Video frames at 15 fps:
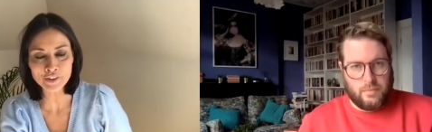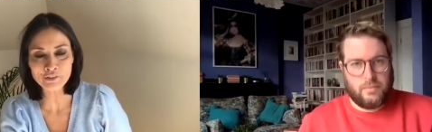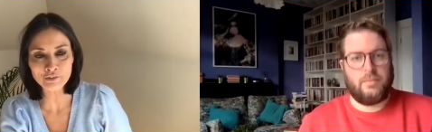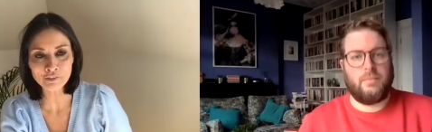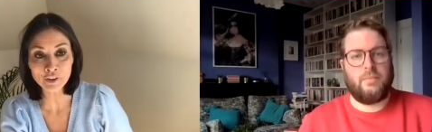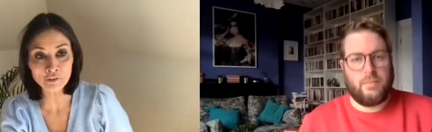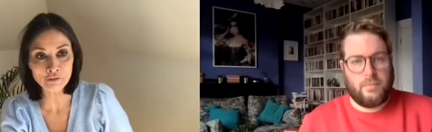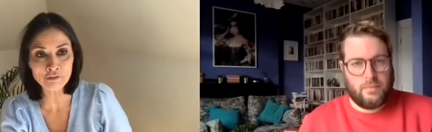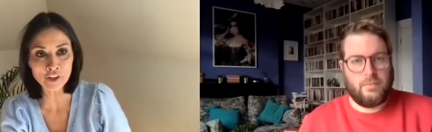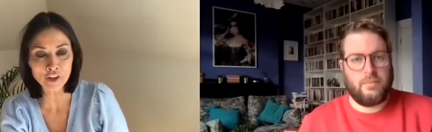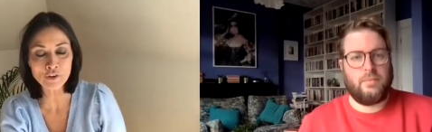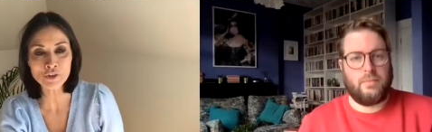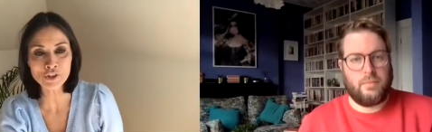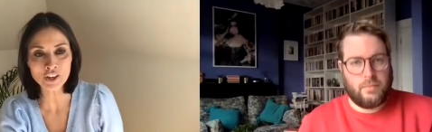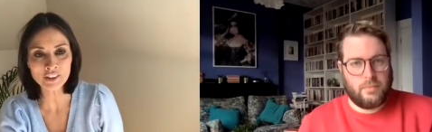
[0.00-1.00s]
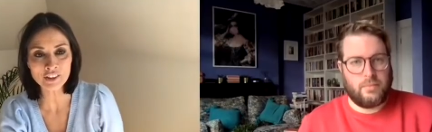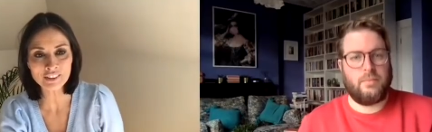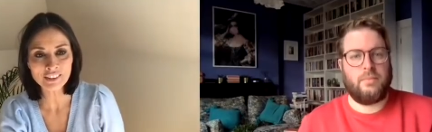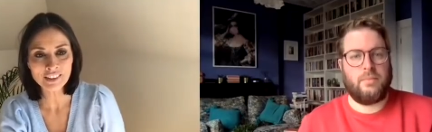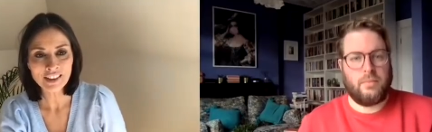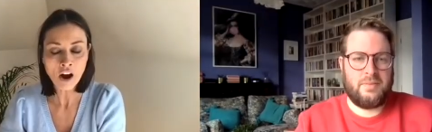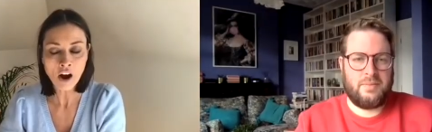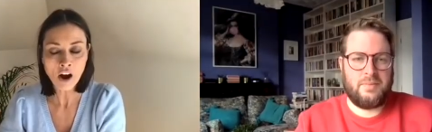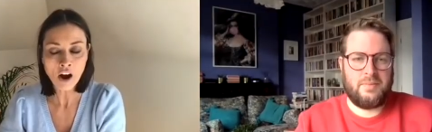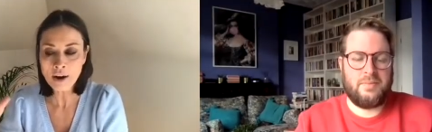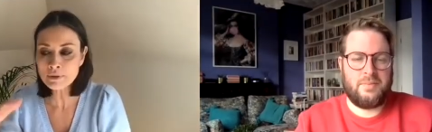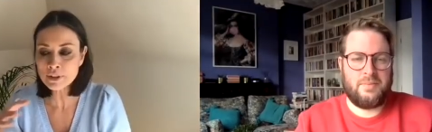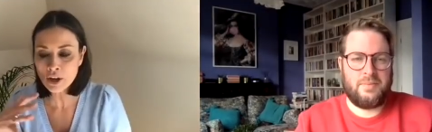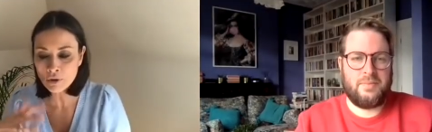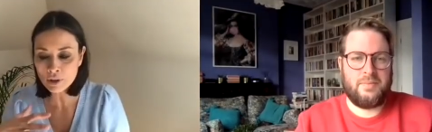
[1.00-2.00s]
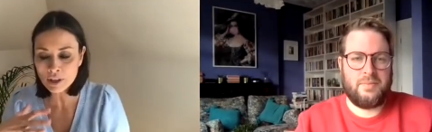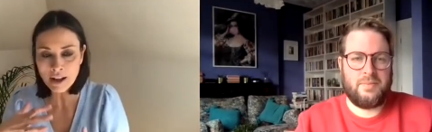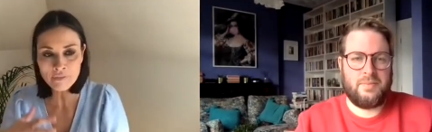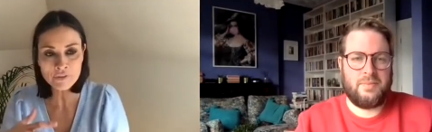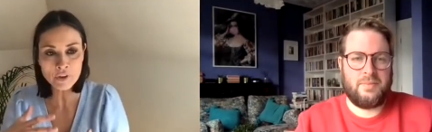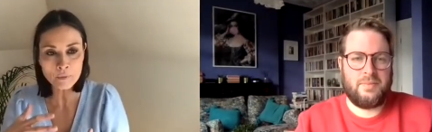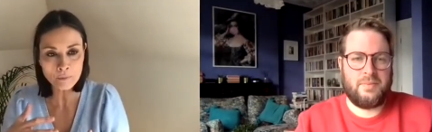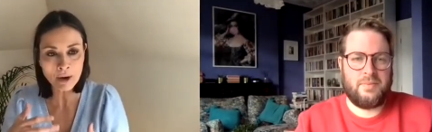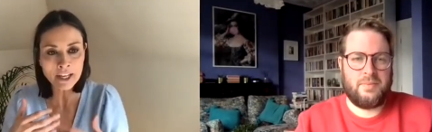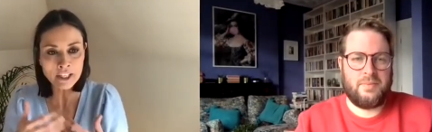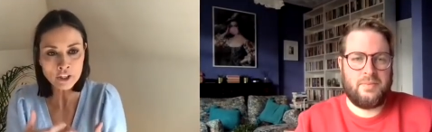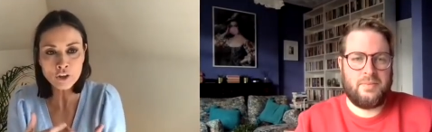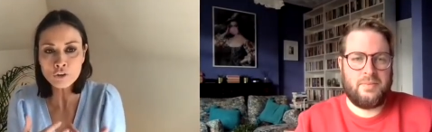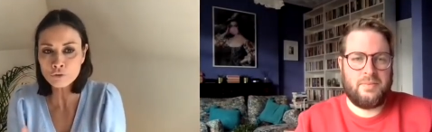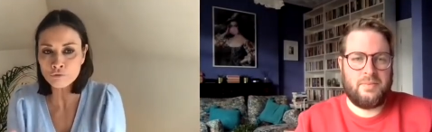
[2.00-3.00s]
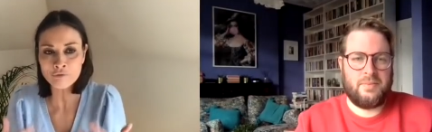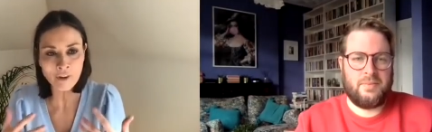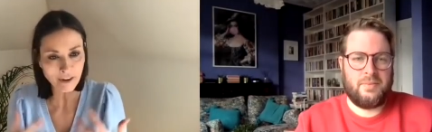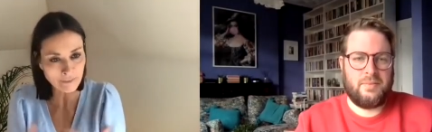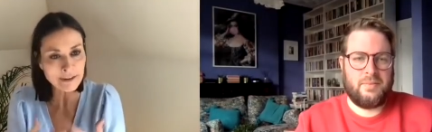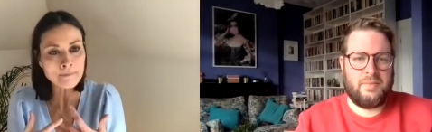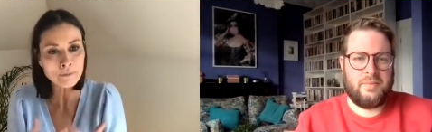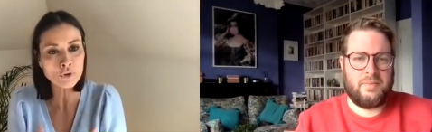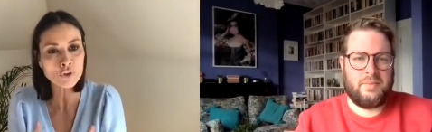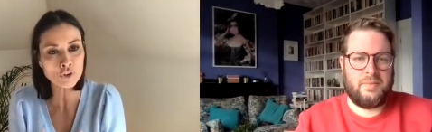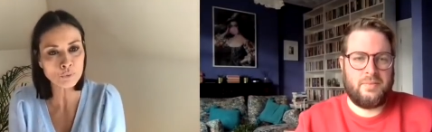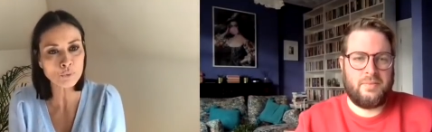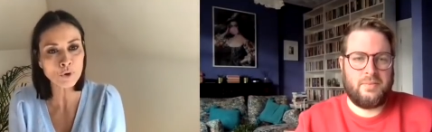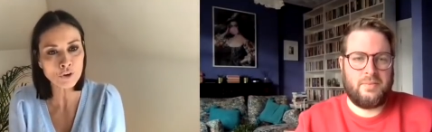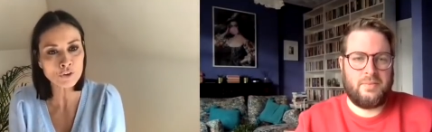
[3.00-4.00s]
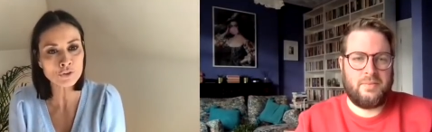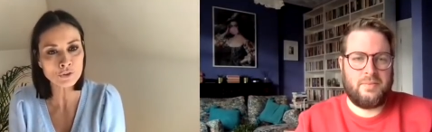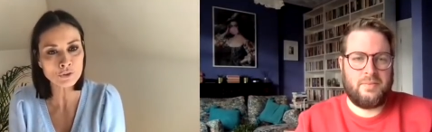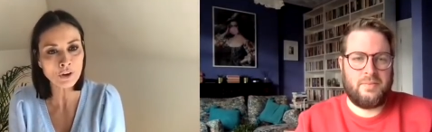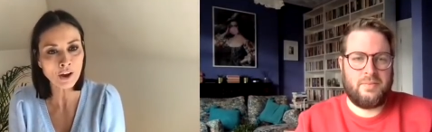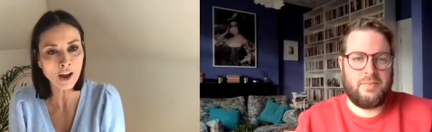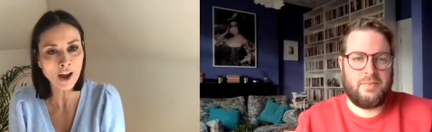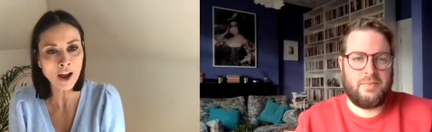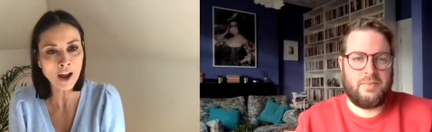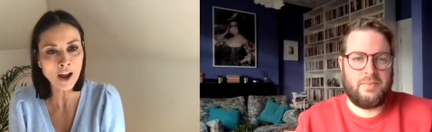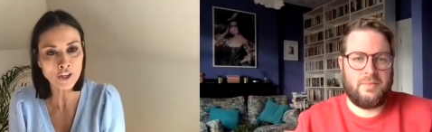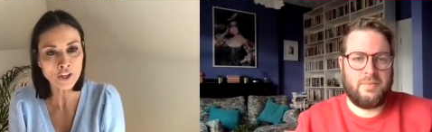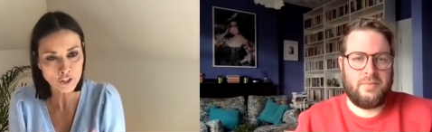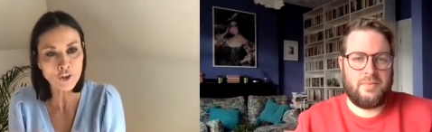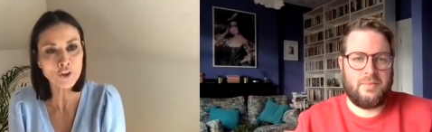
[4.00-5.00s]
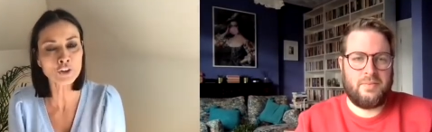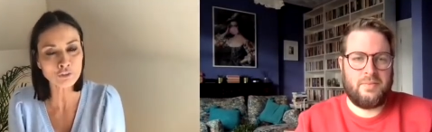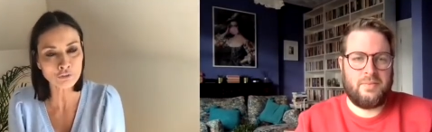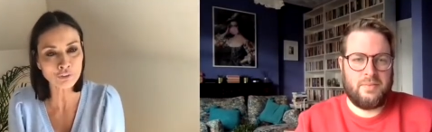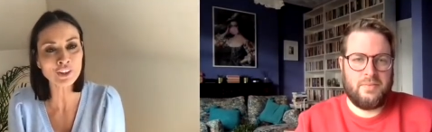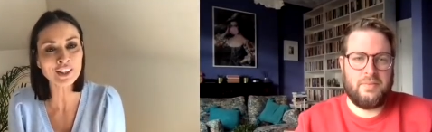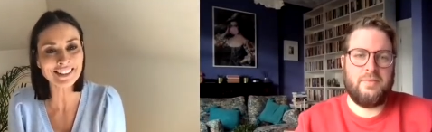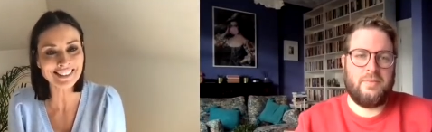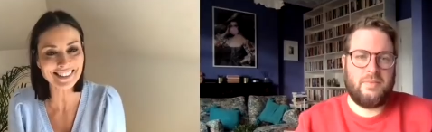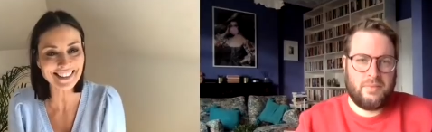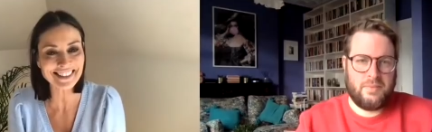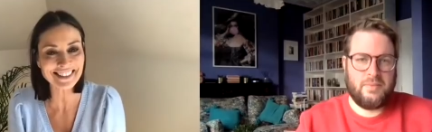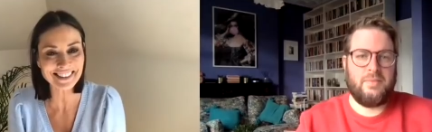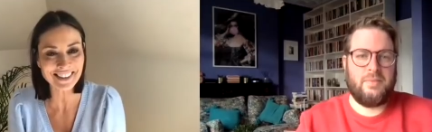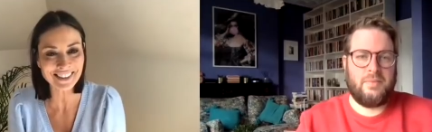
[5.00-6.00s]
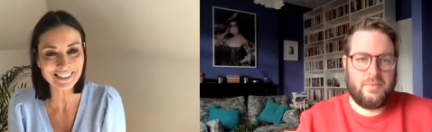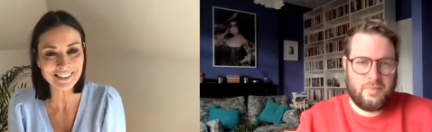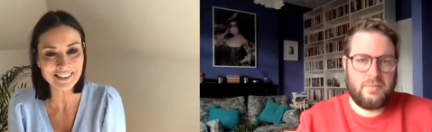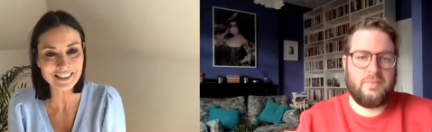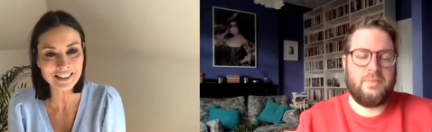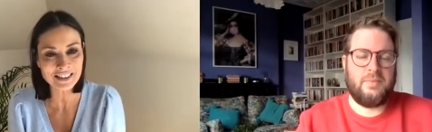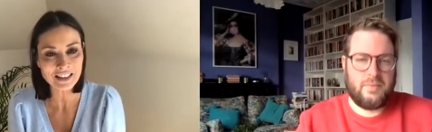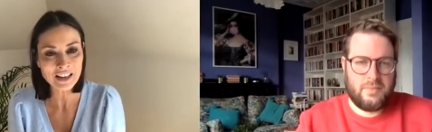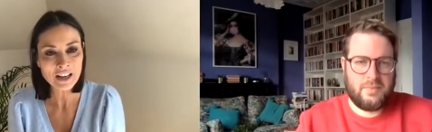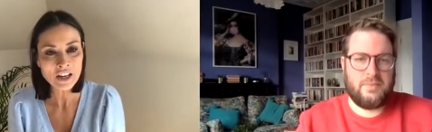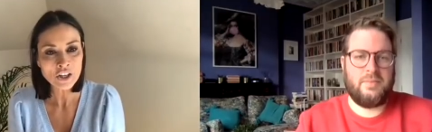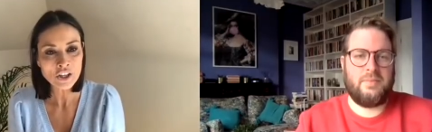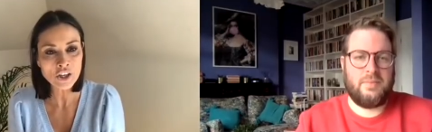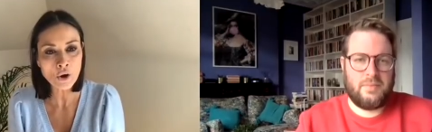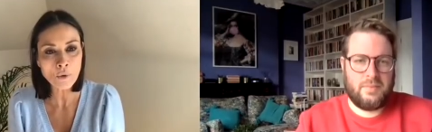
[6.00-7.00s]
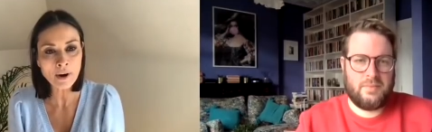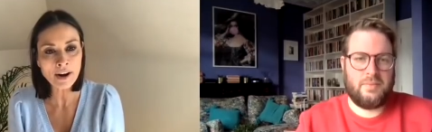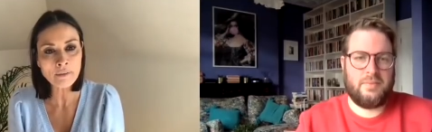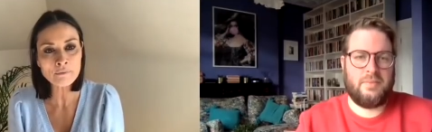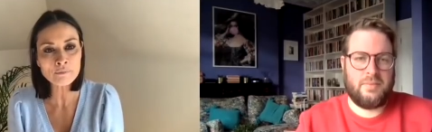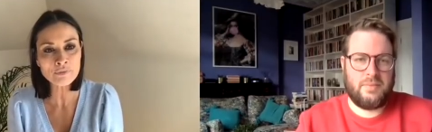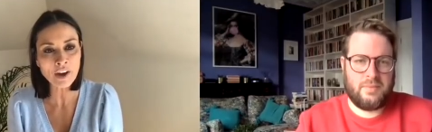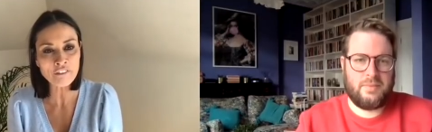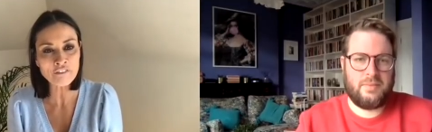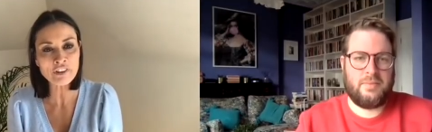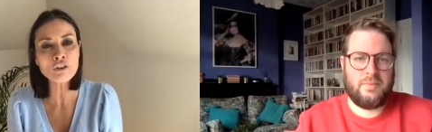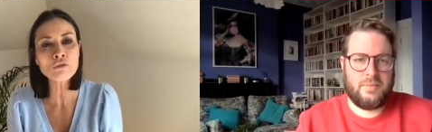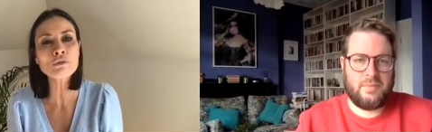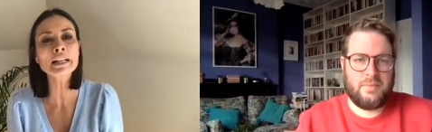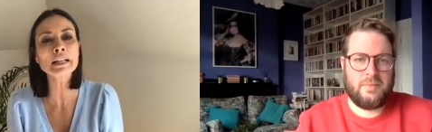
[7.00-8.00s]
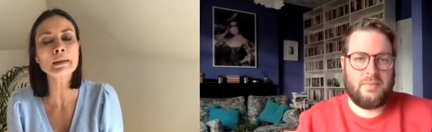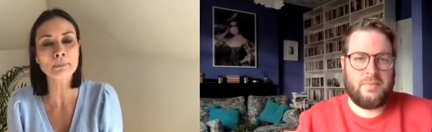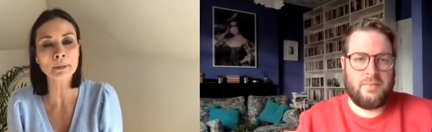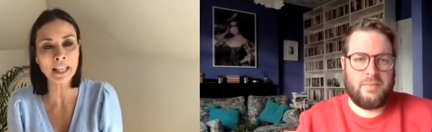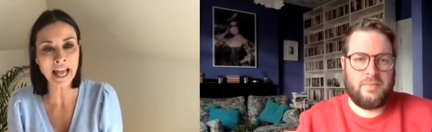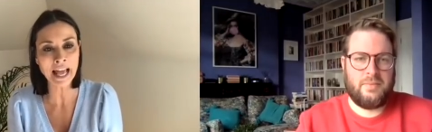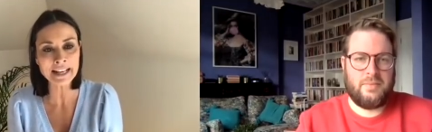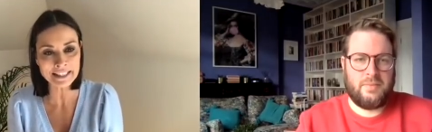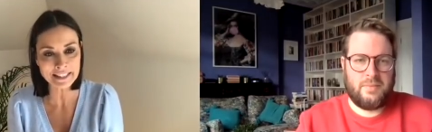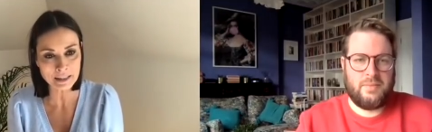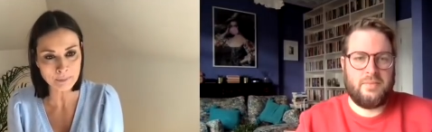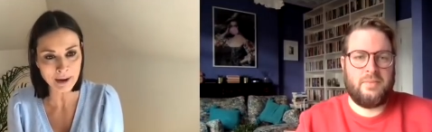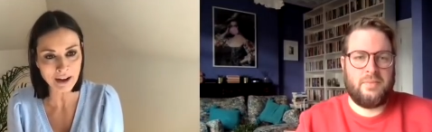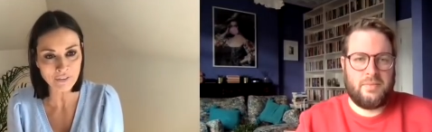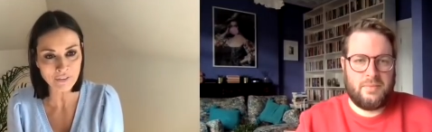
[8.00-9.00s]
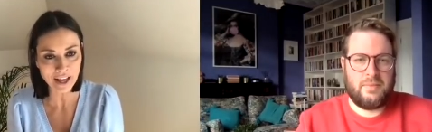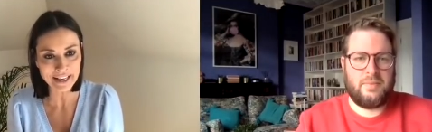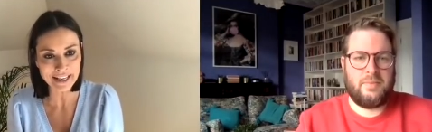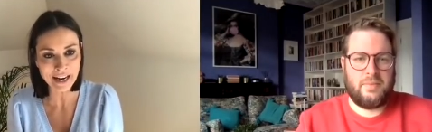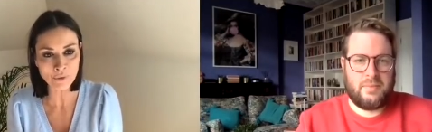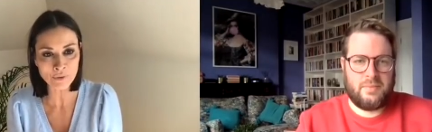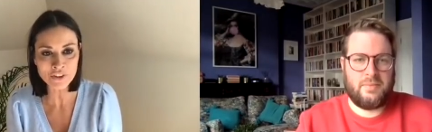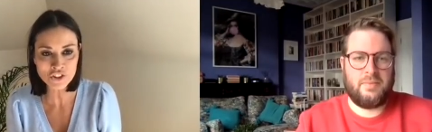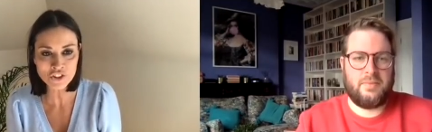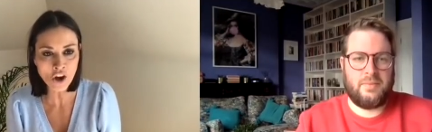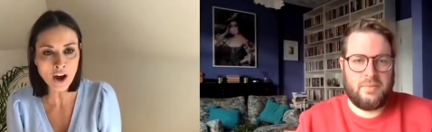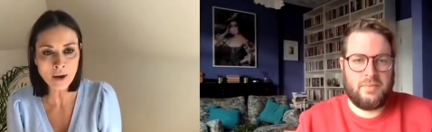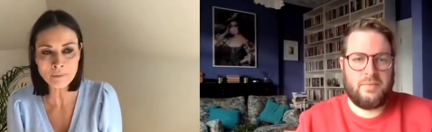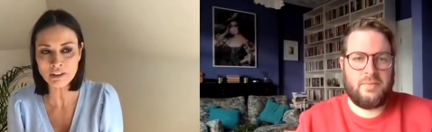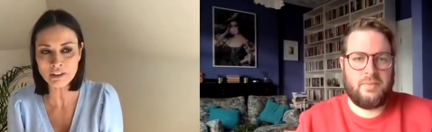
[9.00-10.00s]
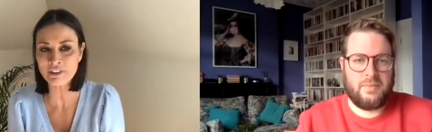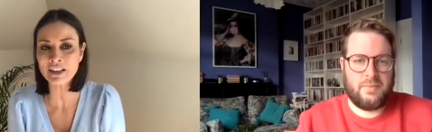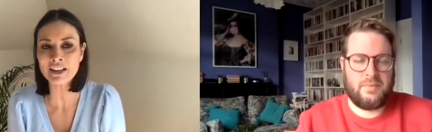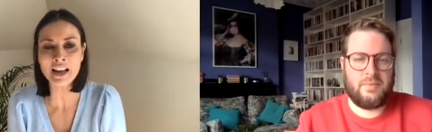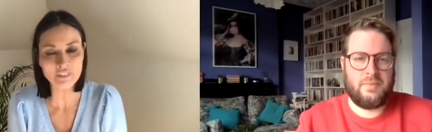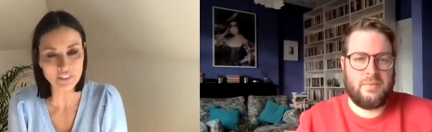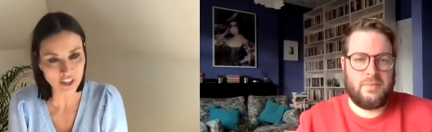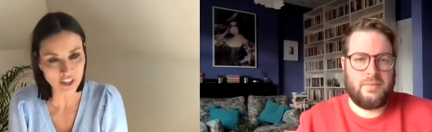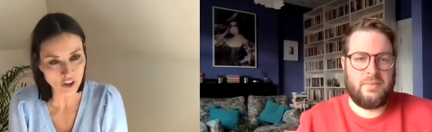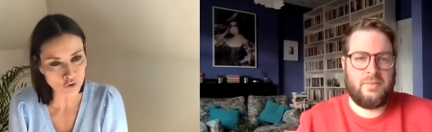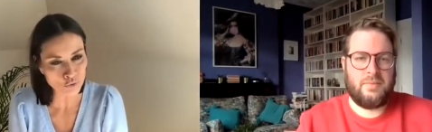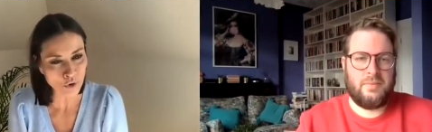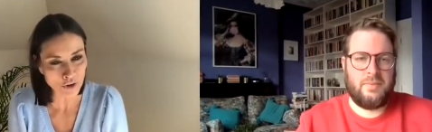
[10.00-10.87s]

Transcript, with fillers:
Speaker 1: confusion. I'm so glad that my youth very much was a youthful existence, you know, and I'm I feel really blessed about that now. At the time, you feel like the odd one